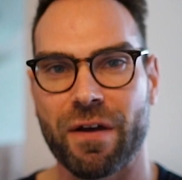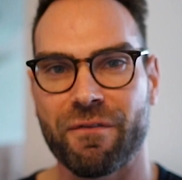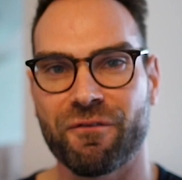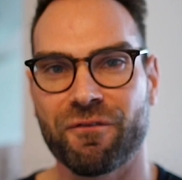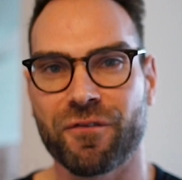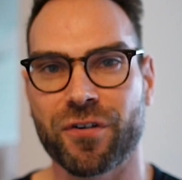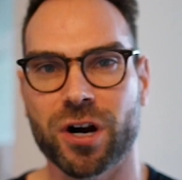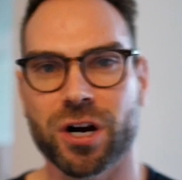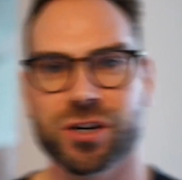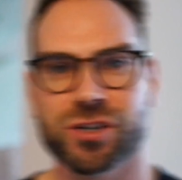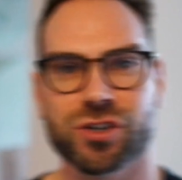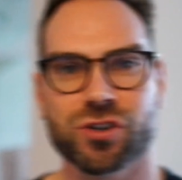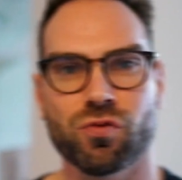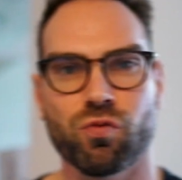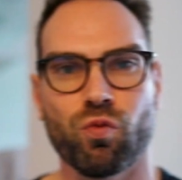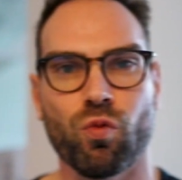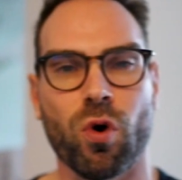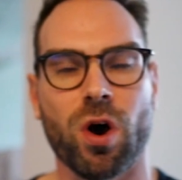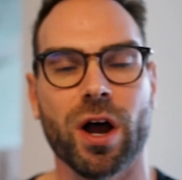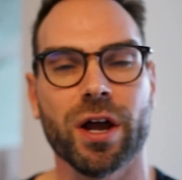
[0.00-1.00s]
I first
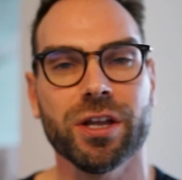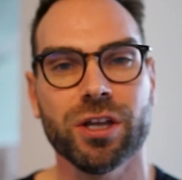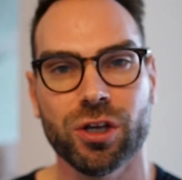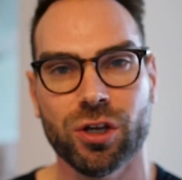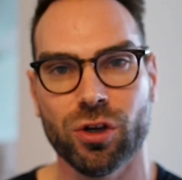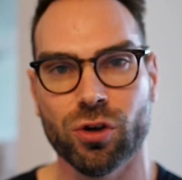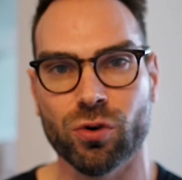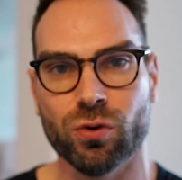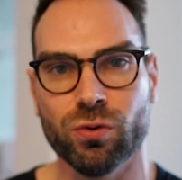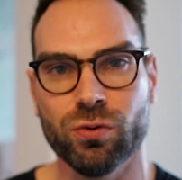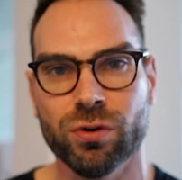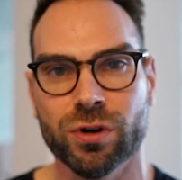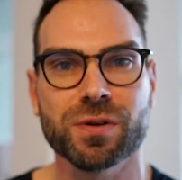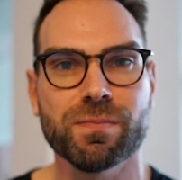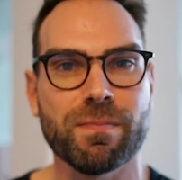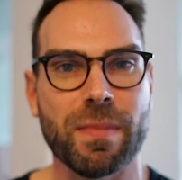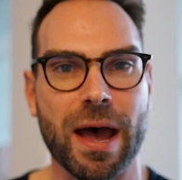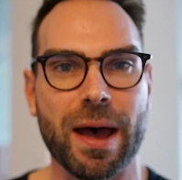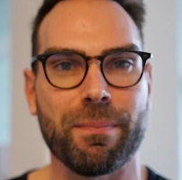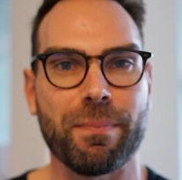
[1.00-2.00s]
want you to
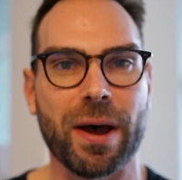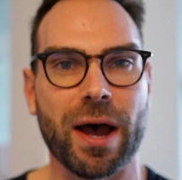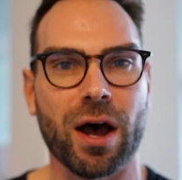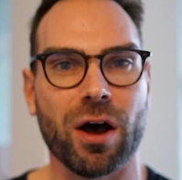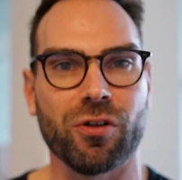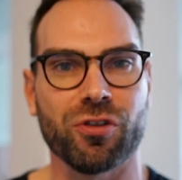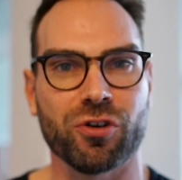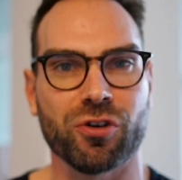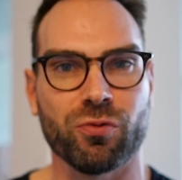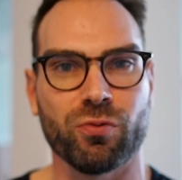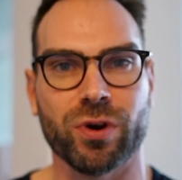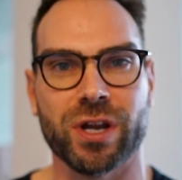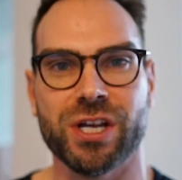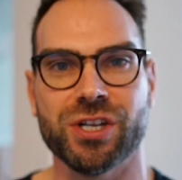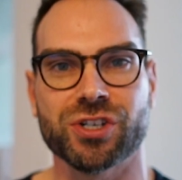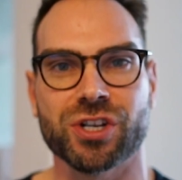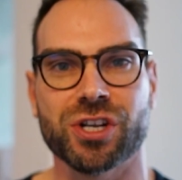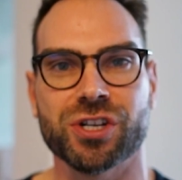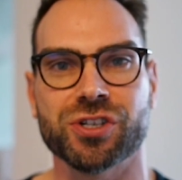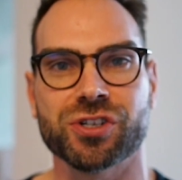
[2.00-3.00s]
map out the
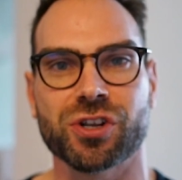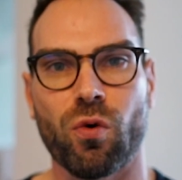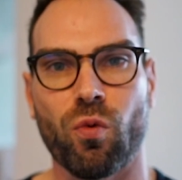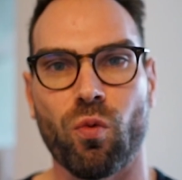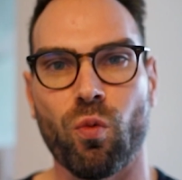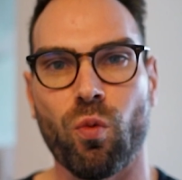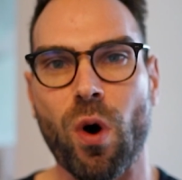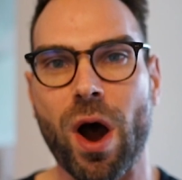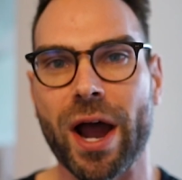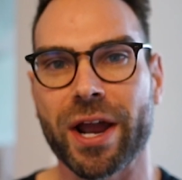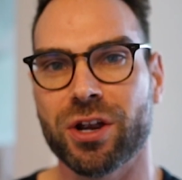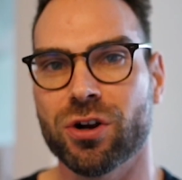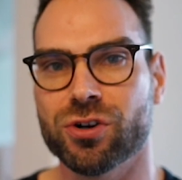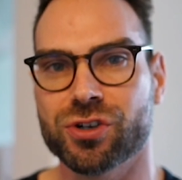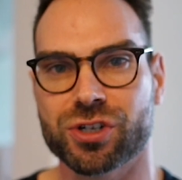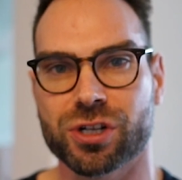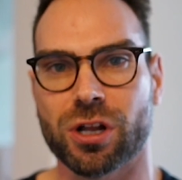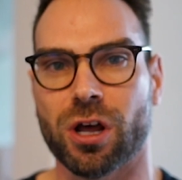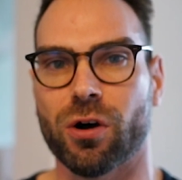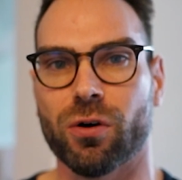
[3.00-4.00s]
reasons why you're
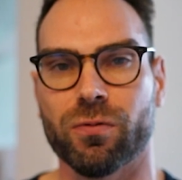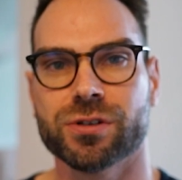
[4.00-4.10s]
slow